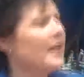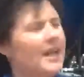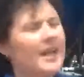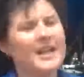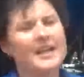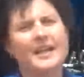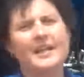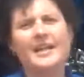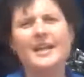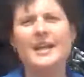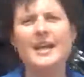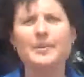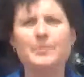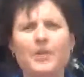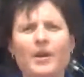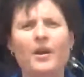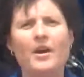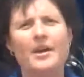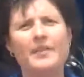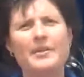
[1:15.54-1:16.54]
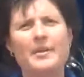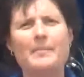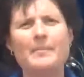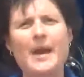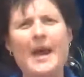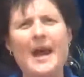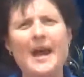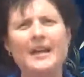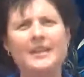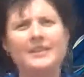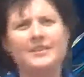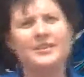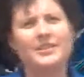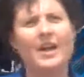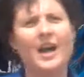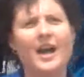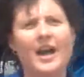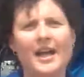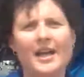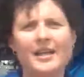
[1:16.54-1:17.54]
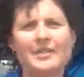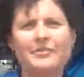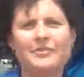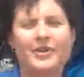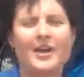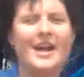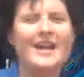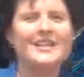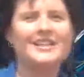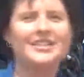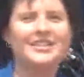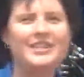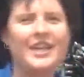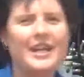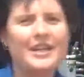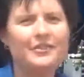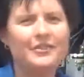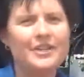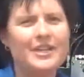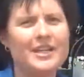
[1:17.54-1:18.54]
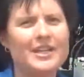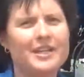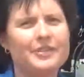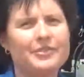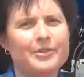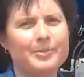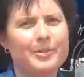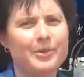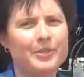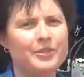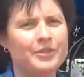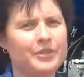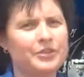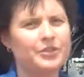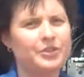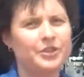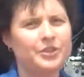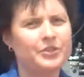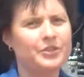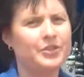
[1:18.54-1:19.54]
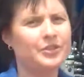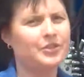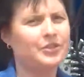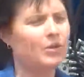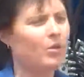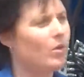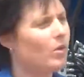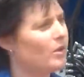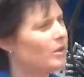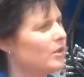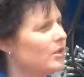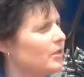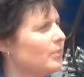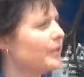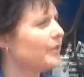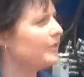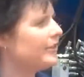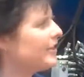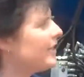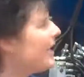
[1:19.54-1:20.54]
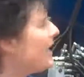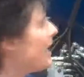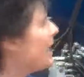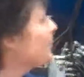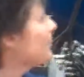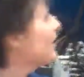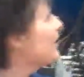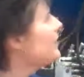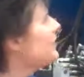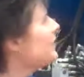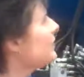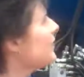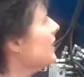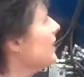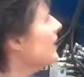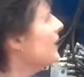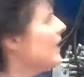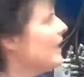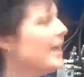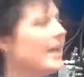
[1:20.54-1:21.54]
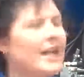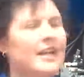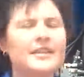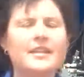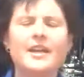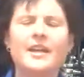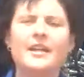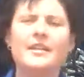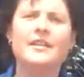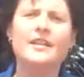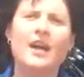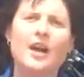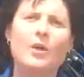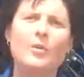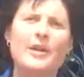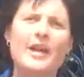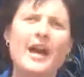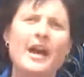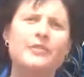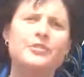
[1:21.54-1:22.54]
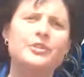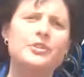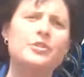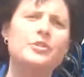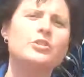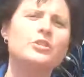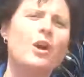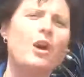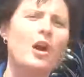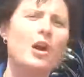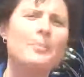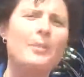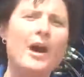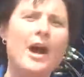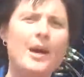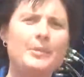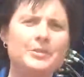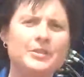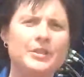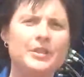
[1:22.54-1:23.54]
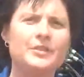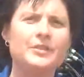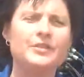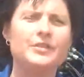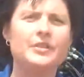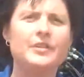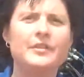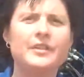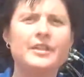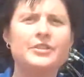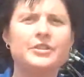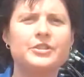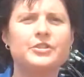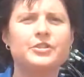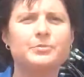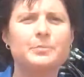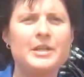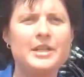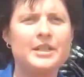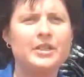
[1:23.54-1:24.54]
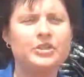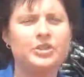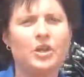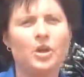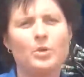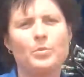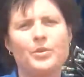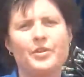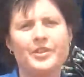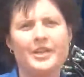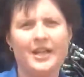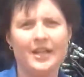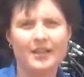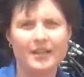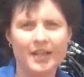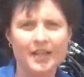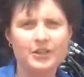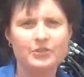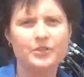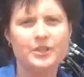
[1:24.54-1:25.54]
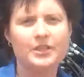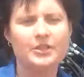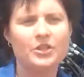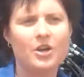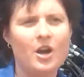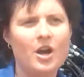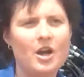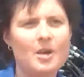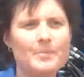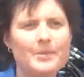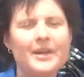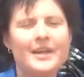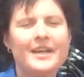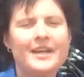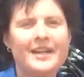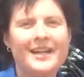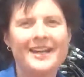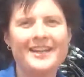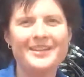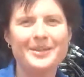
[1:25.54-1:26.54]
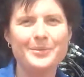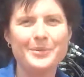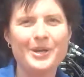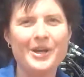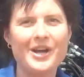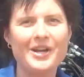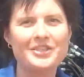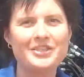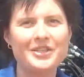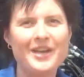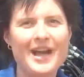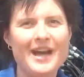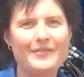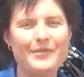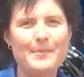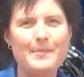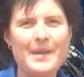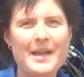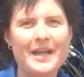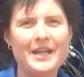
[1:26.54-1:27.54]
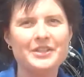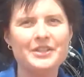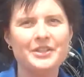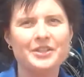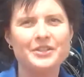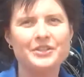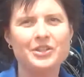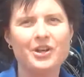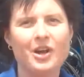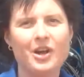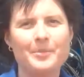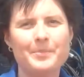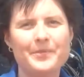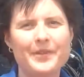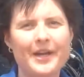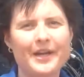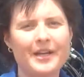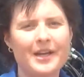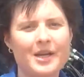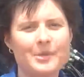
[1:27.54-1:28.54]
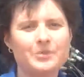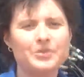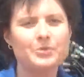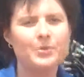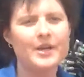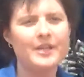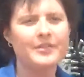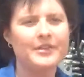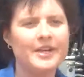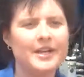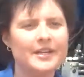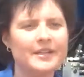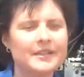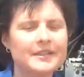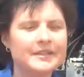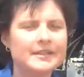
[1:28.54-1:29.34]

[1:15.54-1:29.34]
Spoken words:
and a camera on the back side for added safety if a person chooses to order with the cameras. And then we have two tarp options. This is being shown with the electric tarp. And then we also have a manual tarp that comes with it.